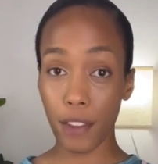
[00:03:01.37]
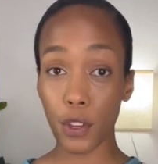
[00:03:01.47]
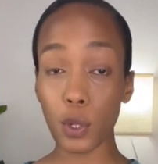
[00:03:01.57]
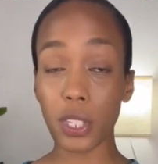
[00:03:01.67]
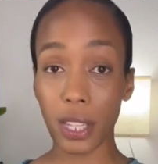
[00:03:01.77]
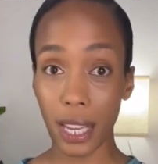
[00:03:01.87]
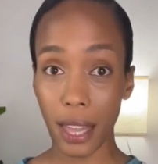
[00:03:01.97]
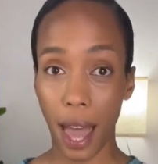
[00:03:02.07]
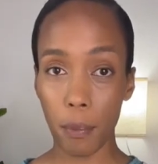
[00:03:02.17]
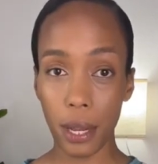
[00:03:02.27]
If you see
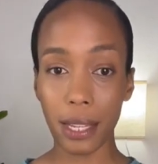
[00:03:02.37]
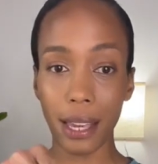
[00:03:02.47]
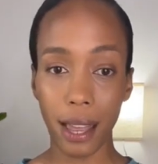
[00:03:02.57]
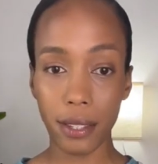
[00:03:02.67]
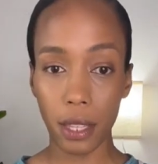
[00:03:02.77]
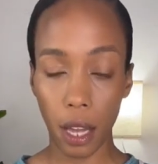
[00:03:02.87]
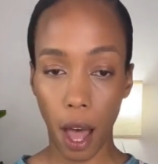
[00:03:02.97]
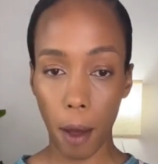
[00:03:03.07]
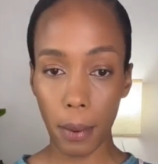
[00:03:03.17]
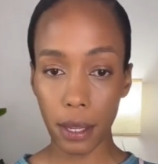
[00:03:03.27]
that, put yes in the
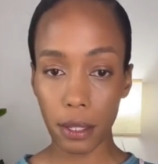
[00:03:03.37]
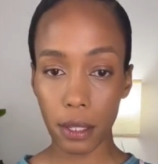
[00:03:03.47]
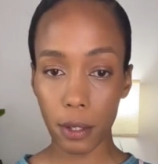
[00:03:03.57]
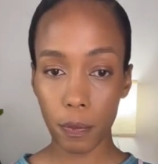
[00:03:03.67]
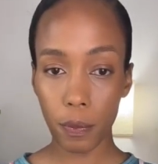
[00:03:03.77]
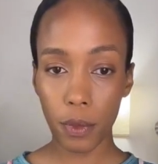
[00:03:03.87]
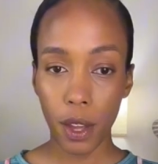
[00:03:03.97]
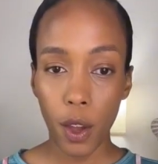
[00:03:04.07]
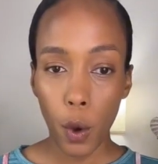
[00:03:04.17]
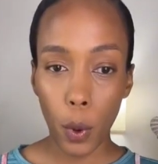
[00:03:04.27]
comments.
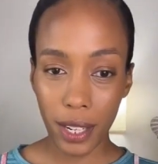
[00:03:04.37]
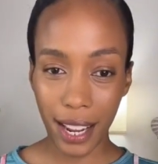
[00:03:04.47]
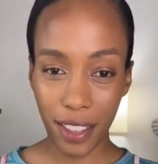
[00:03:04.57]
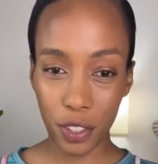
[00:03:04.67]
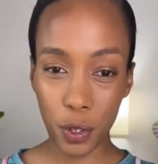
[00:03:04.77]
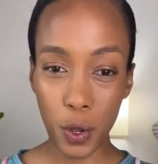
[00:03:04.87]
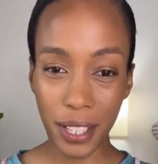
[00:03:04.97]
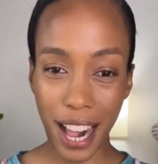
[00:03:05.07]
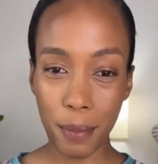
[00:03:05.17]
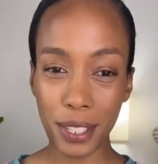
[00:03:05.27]
Where did I get this cool
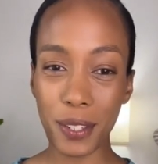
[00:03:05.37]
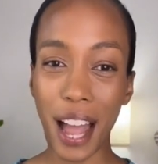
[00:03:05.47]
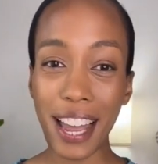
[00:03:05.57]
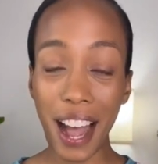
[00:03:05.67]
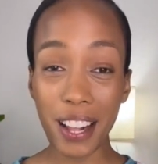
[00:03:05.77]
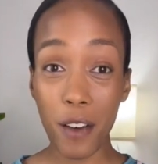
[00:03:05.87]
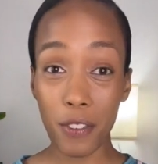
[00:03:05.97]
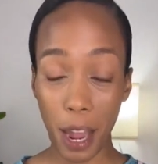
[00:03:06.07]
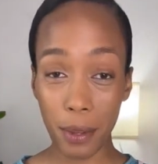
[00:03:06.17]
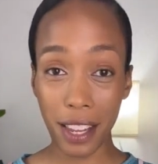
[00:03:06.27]
anatomy suit? I got it off
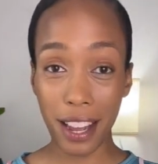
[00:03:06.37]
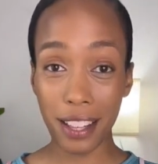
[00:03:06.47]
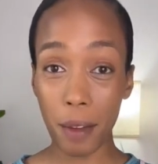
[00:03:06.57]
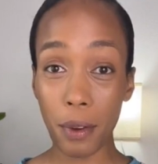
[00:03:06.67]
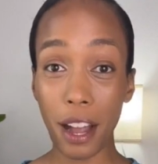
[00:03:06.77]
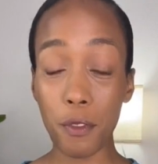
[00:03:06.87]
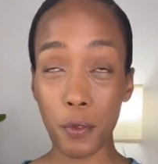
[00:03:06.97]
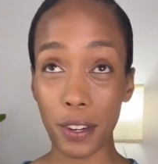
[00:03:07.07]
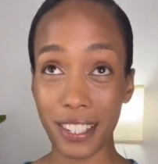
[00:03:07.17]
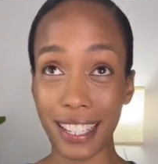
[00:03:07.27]
of Amazon, but
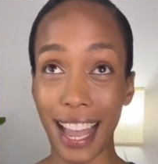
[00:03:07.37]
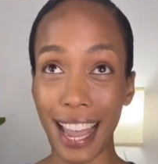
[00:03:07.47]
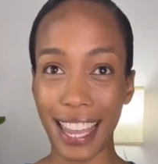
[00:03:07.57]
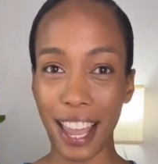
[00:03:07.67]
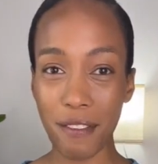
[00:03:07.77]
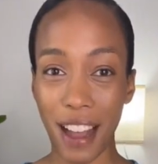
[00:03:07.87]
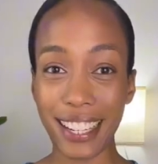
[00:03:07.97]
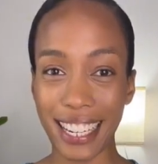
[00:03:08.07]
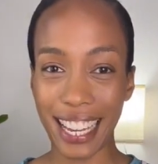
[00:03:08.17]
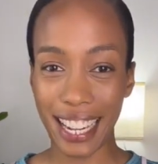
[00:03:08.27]
unfortunately I can't
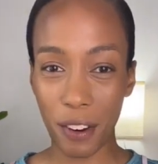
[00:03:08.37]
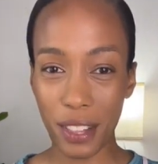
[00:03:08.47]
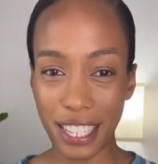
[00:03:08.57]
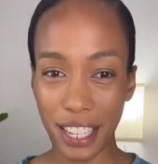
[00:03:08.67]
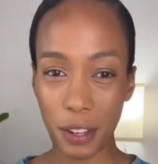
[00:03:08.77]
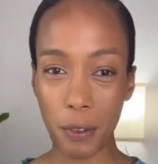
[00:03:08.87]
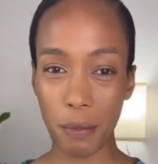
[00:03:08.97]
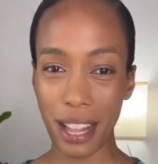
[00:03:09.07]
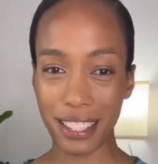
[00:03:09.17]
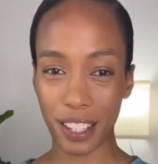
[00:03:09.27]
find it again. I really need a new
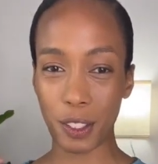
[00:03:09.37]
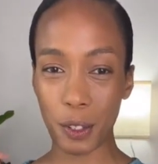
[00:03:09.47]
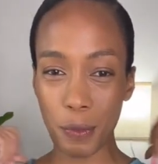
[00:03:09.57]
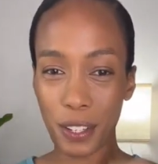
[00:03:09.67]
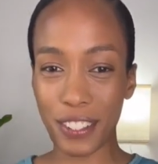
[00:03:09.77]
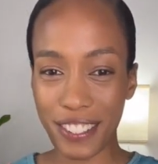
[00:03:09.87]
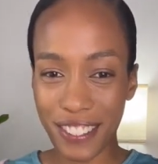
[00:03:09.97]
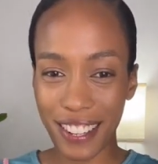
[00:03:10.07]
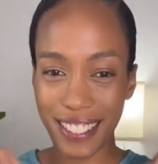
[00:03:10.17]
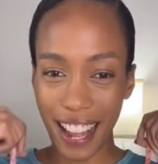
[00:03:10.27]
one. Mine is super
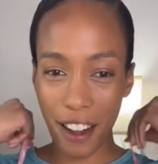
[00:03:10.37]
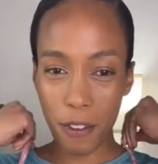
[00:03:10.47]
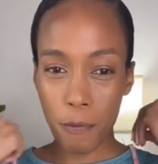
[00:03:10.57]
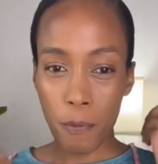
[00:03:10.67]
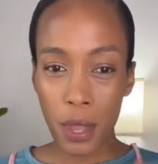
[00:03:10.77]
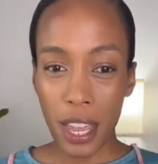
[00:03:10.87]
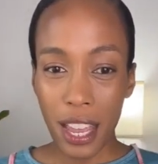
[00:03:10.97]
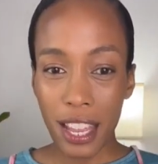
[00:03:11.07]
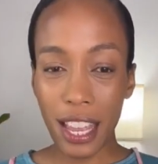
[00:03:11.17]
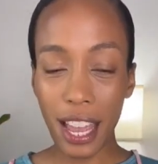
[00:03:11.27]
stretched out.
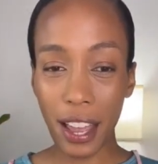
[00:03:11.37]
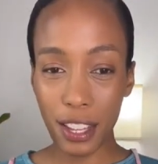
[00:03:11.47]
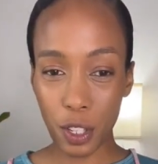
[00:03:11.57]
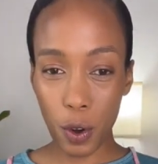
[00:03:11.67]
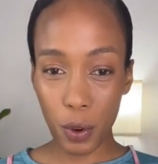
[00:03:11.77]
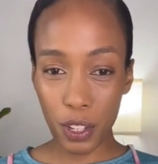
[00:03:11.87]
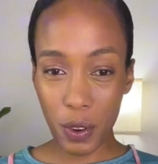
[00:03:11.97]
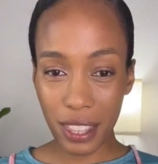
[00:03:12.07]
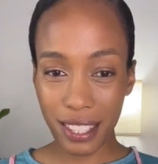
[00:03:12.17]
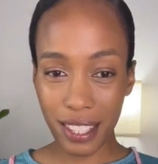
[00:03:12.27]
Okay, so we're
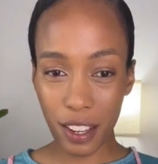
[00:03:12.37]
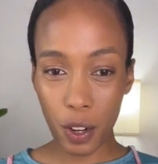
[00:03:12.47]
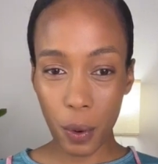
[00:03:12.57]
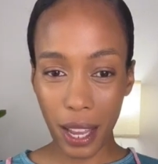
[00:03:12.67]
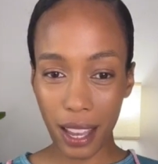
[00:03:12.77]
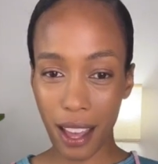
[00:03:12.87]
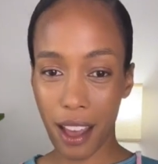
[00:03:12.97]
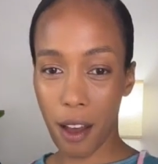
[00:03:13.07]
doing this quick